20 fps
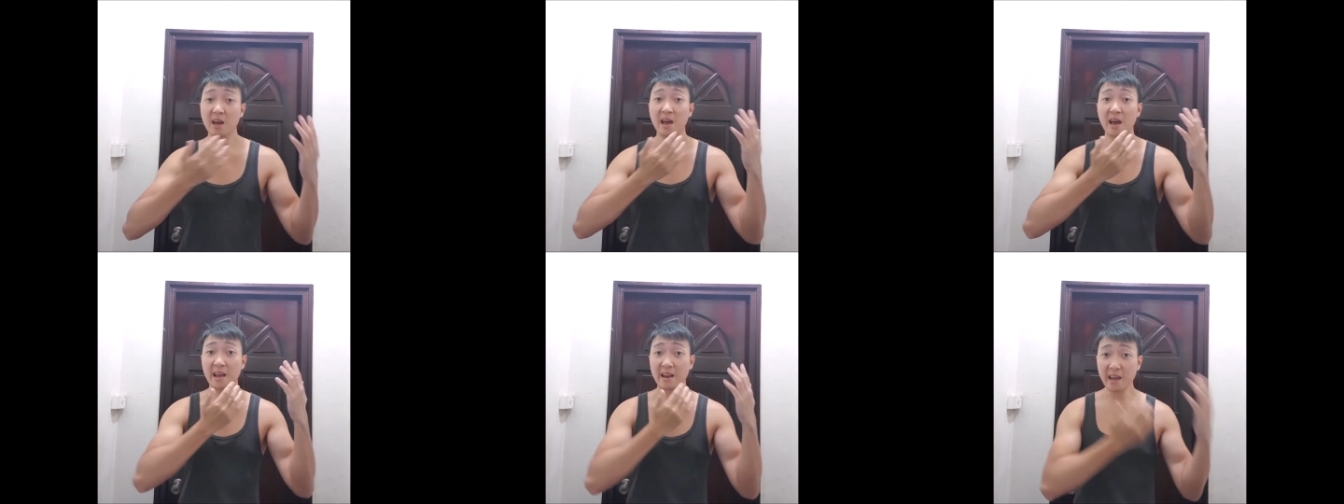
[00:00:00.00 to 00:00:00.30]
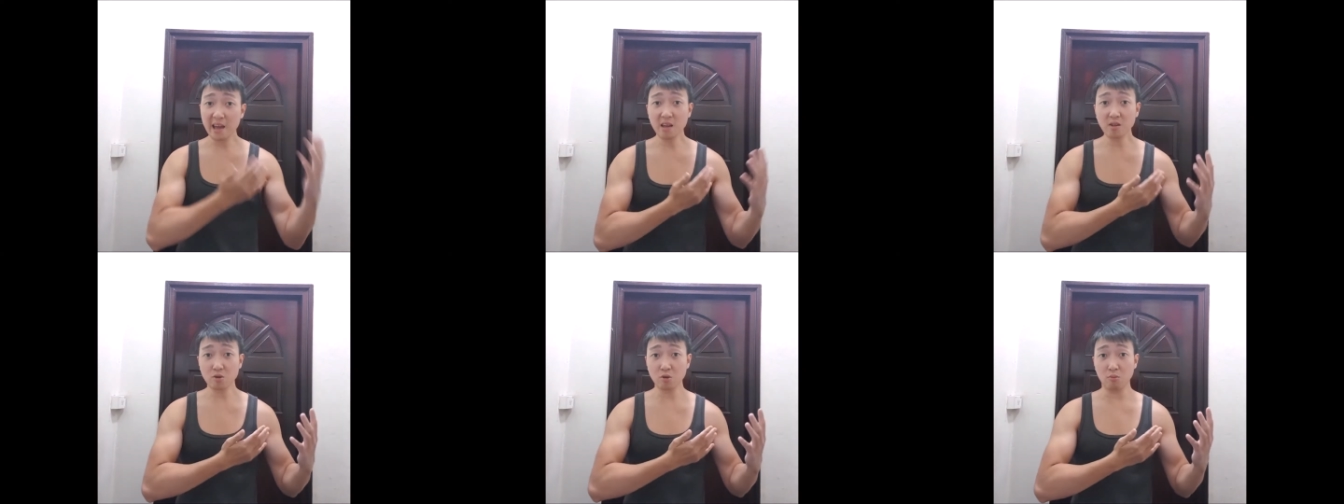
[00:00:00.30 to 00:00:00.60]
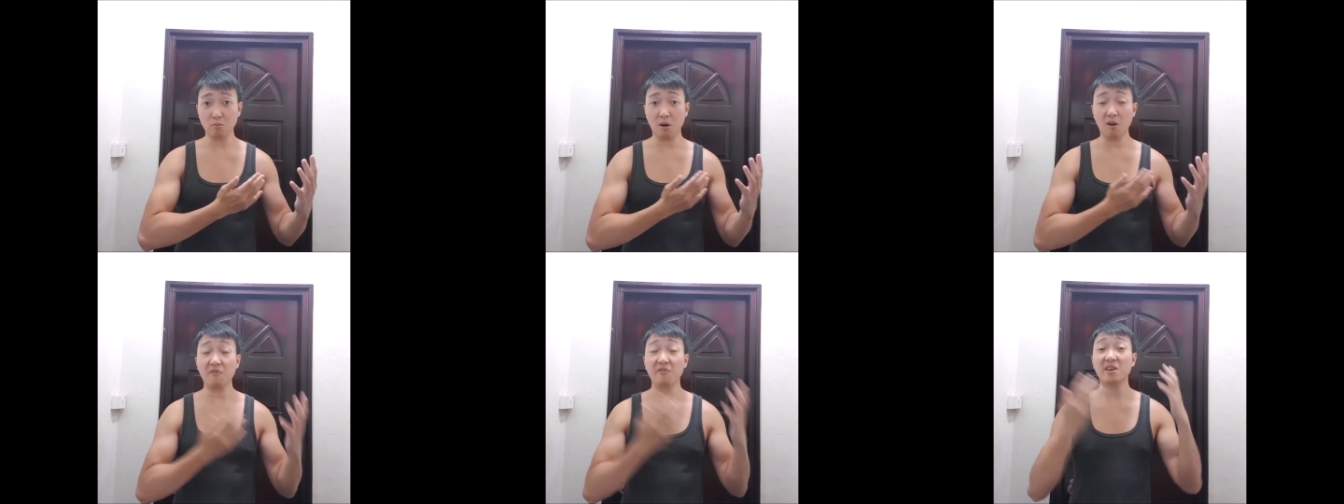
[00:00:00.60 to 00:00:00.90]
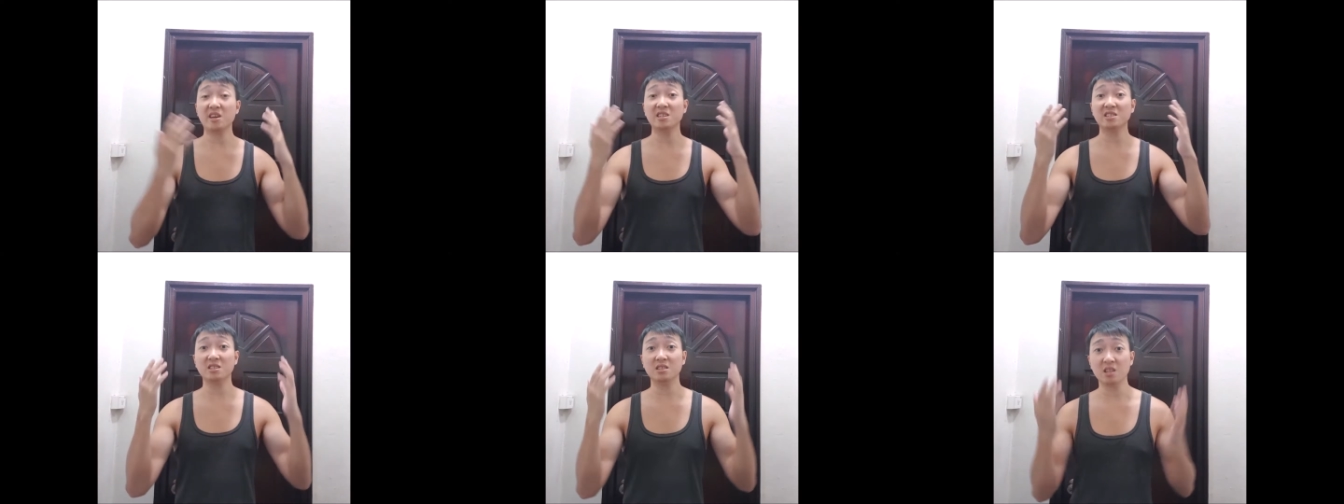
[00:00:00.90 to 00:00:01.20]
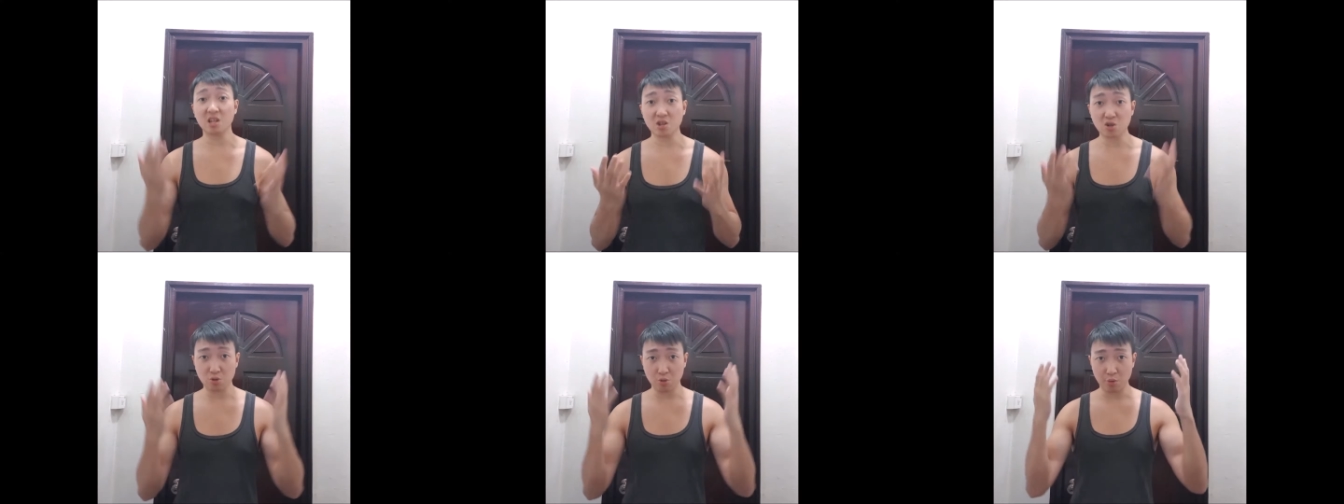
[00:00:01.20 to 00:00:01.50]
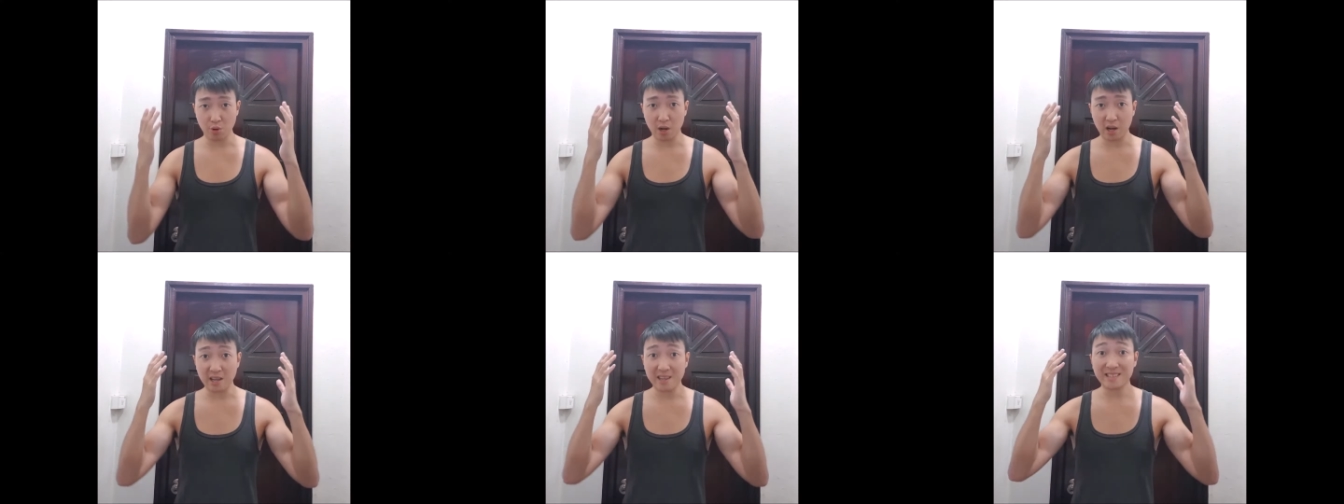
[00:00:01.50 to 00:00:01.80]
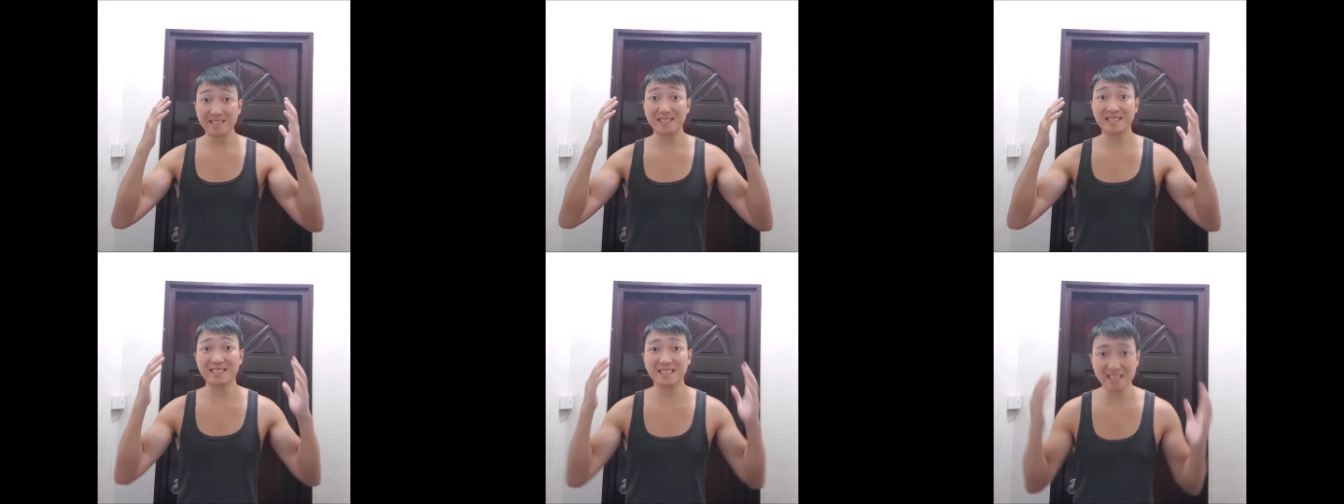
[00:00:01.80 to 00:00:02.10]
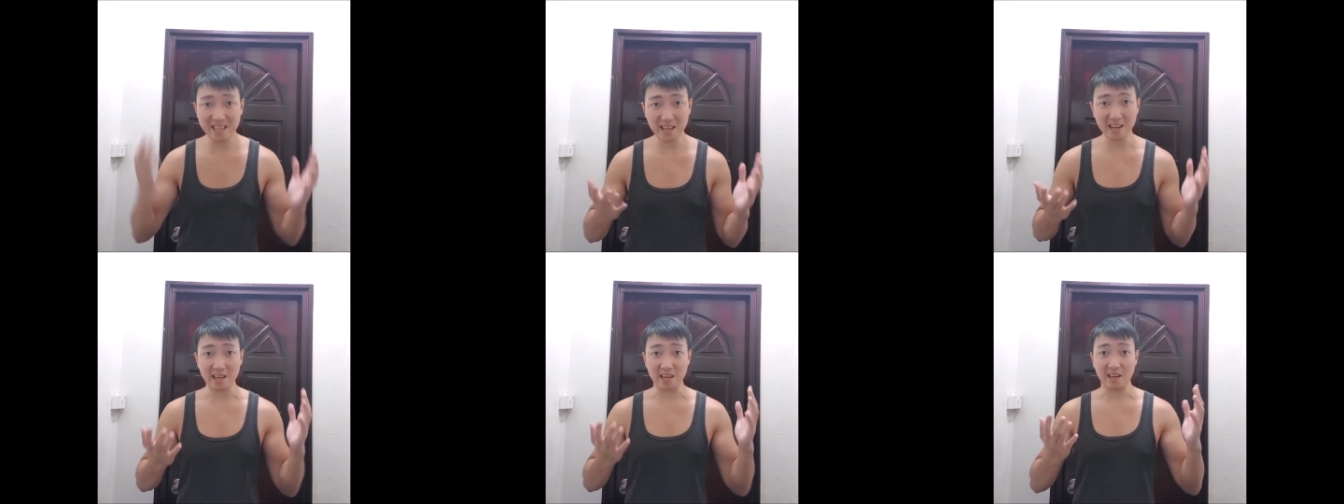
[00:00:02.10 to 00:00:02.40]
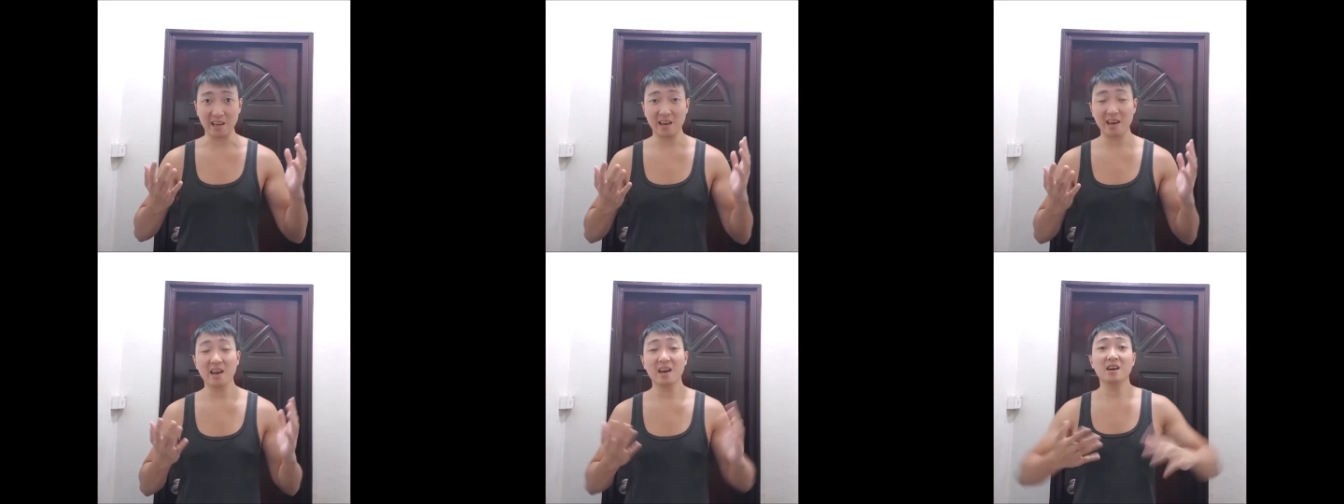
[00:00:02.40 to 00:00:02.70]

An ectomorph is naturally skinny.